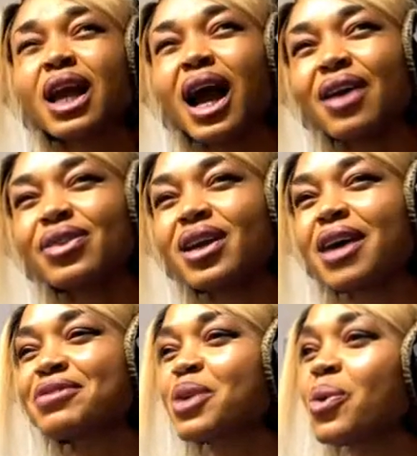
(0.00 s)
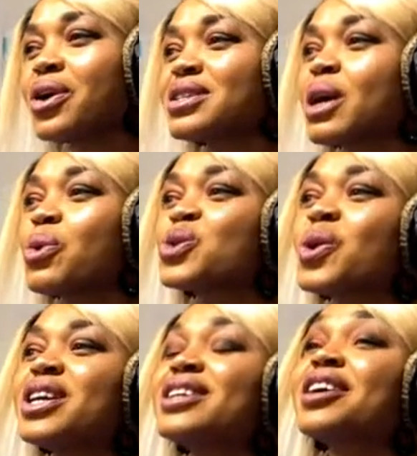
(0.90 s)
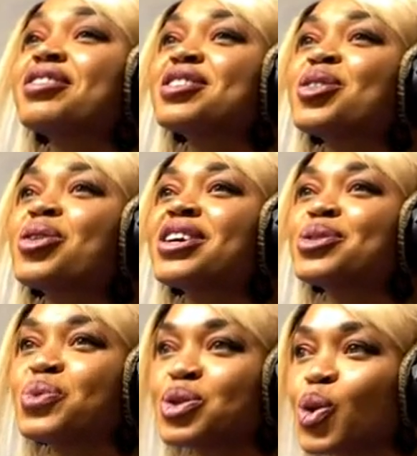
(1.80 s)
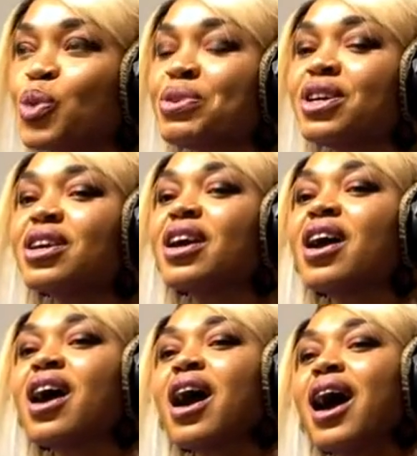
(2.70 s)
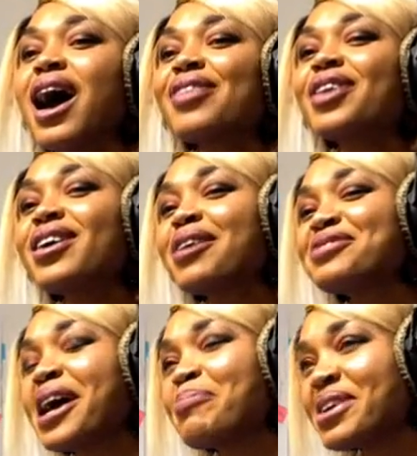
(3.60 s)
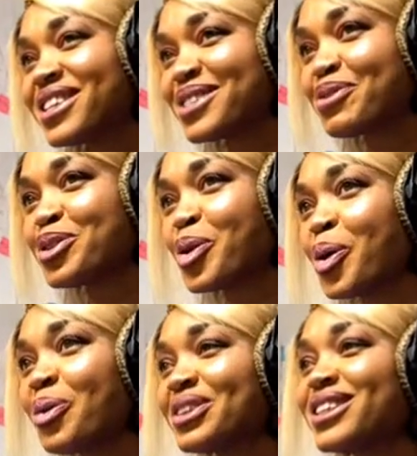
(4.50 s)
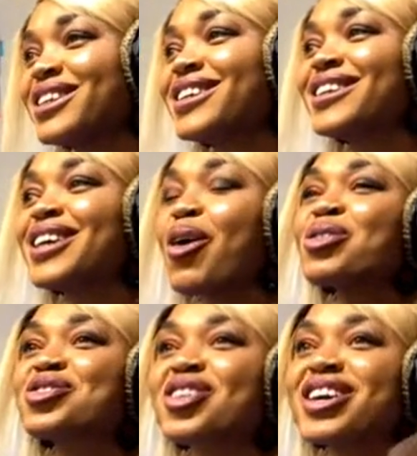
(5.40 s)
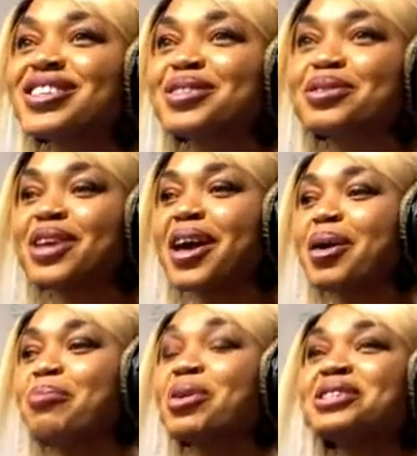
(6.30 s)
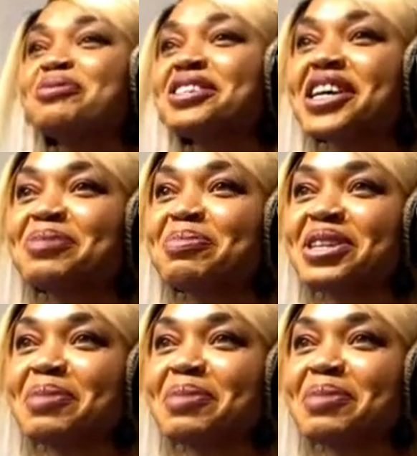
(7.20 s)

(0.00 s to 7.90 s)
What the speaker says: And then afterwards, I was working in a restaurant with Obi. And then after I made this video, the Austrians motivated me.